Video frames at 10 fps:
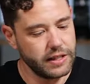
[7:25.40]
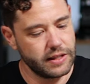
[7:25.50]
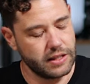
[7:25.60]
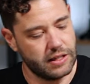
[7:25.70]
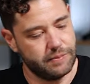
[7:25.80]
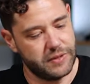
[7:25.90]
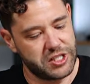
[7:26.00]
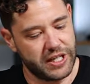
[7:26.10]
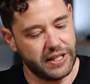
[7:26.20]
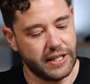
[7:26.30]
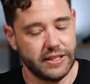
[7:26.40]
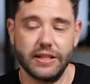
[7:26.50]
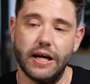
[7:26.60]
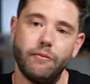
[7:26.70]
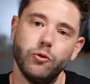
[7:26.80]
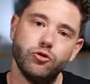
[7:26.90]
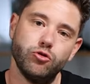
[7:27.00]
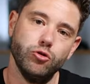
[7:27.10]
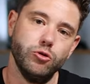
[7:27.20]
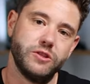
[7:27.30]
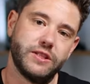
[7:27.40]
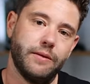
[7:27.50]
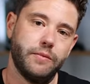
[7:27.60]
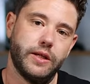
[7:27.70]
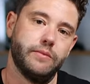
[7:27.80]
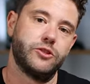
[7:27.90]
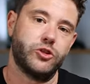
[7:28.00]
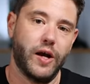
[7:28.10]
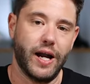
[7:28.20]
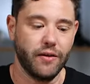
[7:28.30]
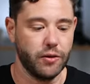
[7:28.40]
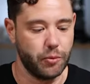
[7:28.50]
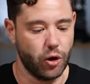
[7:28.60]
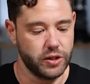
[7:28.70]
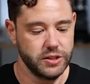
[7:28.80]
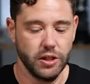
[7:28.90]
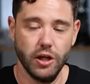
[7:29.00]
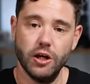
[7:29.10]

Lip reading: the machine does come with two steam tips straight out of the box.